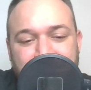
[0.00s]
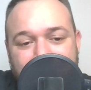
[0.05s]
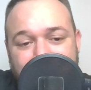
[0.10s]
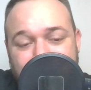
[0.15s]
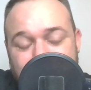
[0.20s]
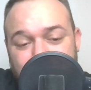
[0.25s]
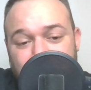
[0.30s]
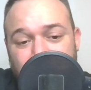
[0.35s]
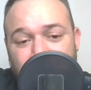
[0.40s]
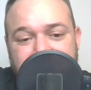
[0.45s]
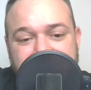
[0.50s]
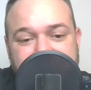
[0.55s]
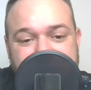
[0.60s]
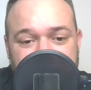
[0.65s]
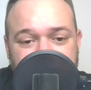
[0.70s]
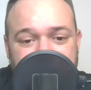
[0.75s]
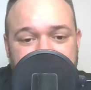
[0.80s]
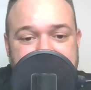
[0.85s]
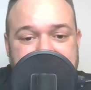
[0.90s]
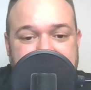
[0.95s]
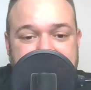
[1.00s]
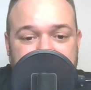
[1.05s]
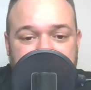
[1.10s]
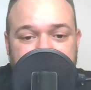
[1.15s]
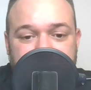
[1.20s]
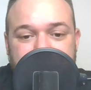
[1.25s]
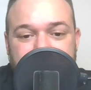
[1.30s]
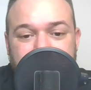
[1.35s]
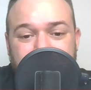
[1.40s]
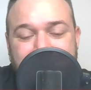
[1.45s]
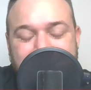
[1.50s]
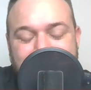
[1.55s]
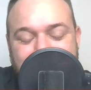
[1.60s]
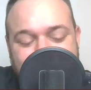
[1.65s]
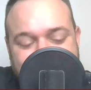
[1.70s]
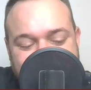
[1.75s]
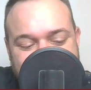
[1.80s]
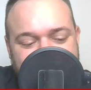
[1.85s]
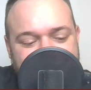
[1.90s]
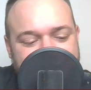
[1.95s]
And if you're a serious team, you
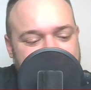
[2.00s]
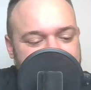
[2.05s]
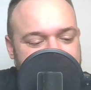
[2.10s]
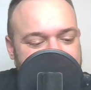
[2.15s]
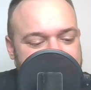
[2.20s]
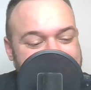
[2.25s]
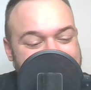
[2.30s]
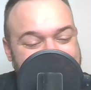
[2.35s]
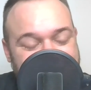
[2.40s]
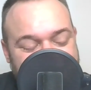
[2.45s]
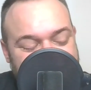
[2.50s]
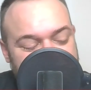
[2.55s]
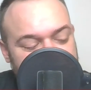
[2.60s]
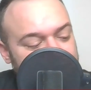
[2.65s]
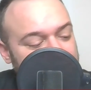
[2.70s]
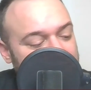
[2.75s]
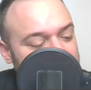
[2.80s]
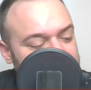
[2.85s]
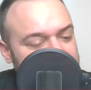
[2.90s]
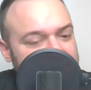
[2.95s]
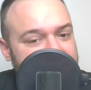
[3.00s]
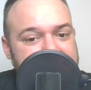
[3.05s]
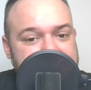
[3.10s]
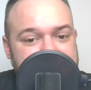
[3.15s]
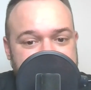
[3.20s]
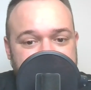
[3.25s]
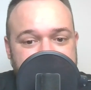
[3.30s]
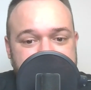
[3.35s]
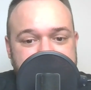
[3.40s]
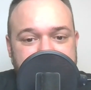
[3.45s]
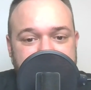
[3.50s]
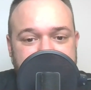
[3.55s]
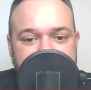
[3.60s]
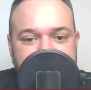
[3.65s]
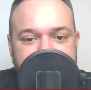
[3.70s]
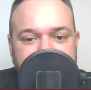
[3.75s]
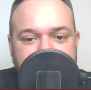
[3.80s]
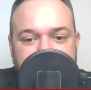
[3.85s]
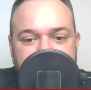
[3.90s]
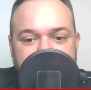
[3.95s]
can't enter the second part of the season
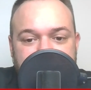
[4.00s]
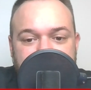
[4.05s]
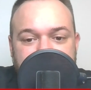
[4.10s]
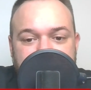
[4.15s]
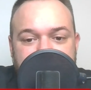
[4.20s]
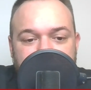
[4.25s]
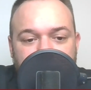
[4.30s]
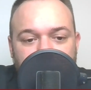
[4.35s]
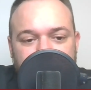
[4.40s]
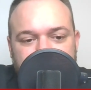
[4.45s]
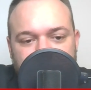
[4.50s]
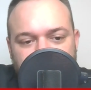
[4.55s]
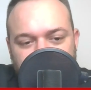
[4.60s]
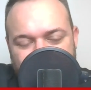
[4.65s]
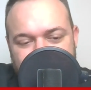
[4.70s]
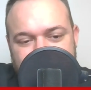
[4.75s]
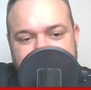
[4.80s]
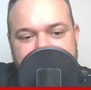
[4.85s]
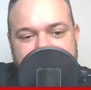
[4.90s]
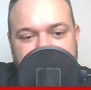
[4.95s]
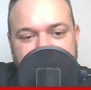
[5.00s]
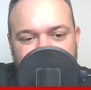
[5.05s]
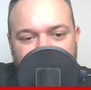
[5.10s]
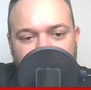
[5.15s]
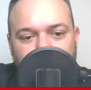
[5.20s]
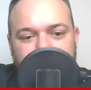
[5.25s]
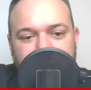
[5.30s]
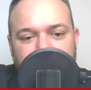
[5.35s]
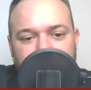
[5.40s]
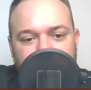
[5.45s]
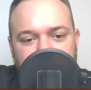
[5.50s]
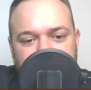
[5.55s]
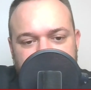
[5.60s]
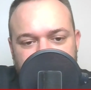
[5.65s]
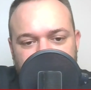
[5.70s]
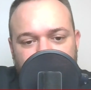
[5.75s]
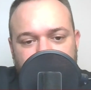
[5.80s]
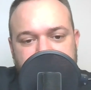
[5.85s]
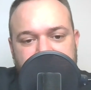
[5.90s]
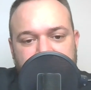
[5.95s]
with one single winger in
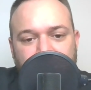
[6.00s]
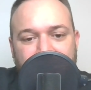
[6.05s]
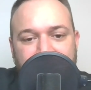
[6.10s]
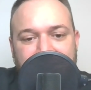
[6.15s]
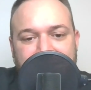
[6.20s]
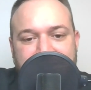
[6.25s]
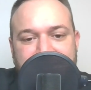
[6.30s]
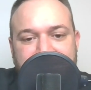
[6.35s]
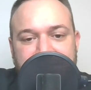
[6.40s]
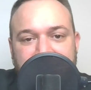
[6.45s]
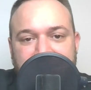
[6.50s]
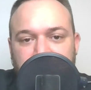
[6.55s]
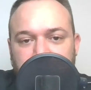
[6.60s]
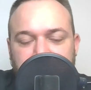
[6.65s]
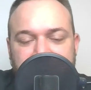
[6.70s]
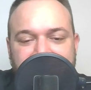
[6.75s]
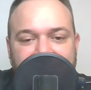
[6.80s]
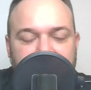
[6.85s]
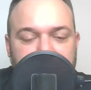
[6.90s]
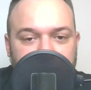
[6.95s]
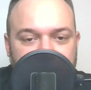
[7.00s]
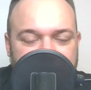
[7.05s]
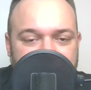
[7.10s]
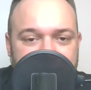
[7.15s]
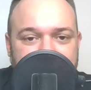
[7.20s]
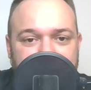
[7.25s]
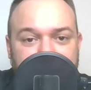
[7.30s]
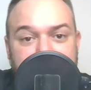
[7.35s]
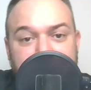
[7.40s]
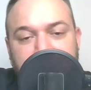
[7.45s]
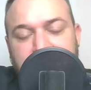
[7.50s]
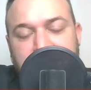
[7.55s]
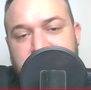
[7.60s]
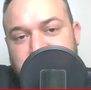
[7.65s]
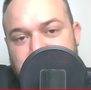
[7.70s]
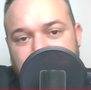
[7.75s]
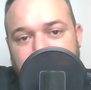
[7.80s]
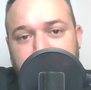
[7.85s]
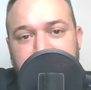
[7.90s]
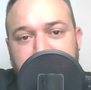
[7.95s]
your squad, and you have Premier League,
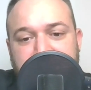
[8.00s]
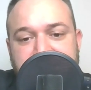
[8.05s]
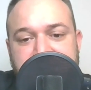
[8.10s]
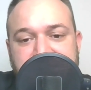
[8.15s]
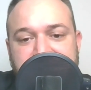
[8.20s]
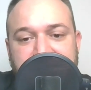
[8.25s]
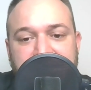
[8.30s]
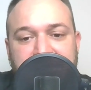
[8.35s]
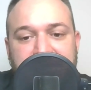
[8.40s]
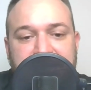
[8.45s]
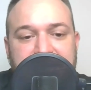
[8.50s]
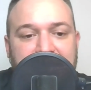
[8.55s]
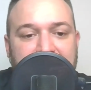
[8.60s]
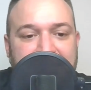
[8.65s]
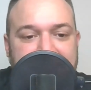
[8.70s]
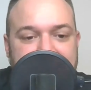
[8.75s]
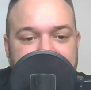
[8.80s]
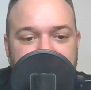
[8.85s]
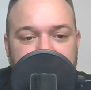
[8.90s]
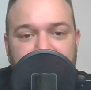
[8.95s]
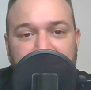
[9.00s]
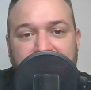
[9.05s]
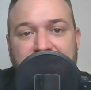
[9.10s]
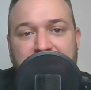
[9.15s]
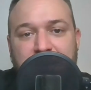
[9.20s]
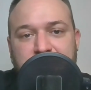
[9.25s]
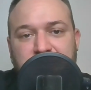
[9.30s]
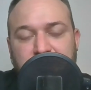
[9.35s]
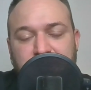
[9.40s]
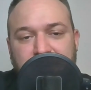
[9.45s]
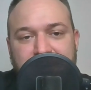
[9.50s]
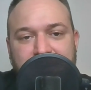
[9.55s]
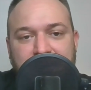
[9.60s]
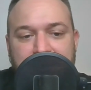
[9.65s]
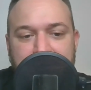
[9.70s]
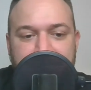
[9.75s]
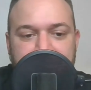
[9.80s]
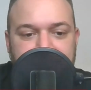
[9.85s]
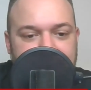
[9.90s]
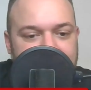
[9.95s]
Champions League, and the FA Cup to play.
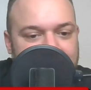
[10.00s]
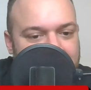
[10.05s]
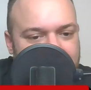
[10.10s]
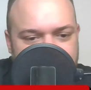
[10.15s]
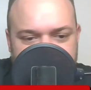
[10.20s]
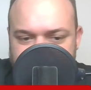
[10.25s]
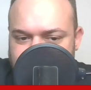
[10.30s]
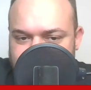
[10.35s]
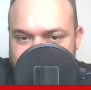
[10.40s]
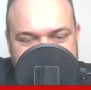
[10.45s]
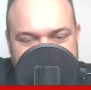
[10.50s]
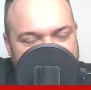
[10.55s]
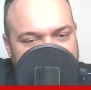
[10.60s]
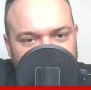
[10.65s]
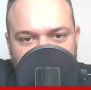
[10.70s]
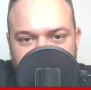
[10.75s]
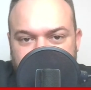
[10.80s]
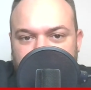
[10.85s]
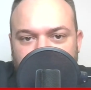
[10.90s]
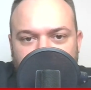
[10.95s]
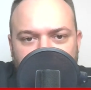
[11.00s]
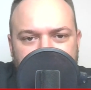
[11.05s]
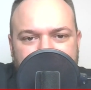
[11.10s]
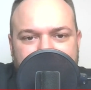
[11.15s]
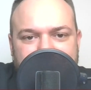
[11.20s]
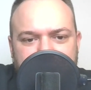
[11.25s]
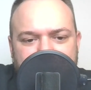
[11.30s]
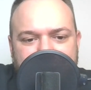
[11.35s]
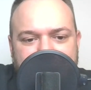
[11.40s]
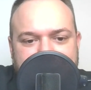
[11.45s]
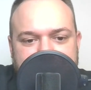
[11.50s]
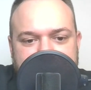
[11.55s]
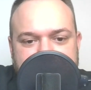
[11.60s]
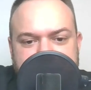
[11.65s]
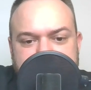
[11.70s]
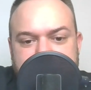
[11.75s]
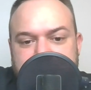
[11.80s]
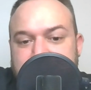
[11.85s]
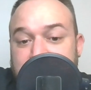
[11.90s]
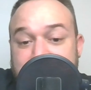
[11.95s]
That would be complete
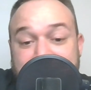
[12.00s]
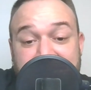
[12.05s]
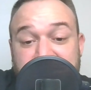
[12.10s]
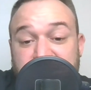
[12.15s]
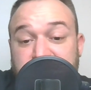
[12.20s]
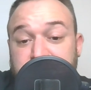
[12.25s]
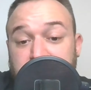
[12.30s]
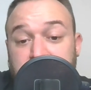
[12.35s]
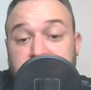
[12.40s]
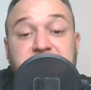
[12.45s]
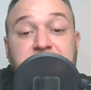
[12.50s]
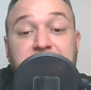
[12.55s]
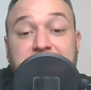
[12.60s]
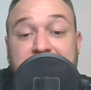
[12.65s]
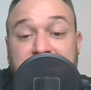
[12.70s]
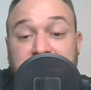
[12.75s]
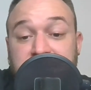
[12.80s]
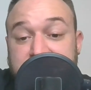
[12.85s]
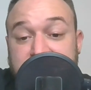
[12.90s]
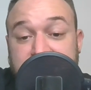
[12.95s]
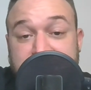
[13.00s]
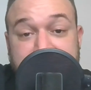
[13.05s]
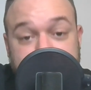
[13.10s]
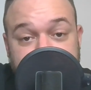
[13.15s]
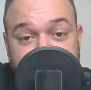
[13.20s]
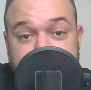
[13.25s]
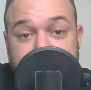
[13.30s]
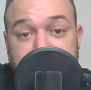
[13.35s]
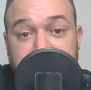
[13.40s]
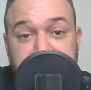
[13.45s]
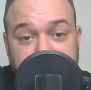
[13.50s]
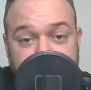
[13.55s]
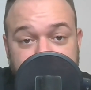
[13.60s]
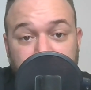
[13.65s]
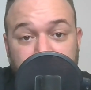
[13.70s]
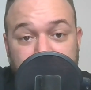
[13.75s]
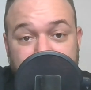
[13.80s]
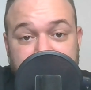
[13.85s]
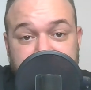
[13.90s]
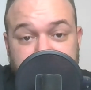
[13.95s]
madness, and I suppose Mikel Arteta and Edu
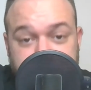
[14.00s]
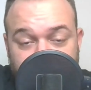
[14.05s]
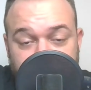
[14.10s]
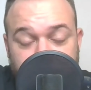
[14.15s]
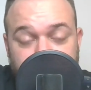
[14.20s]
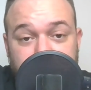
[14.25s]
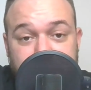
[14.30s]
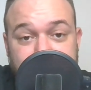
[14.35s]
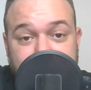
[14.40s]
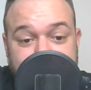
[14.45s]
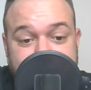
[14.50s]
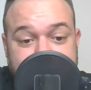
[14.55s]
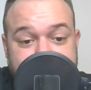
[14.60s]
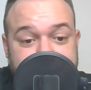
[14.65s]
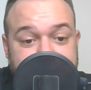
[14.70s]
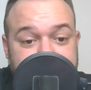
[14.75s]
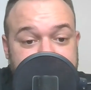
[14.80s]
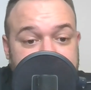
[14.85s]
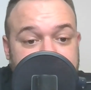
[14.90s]
Gaspar know that.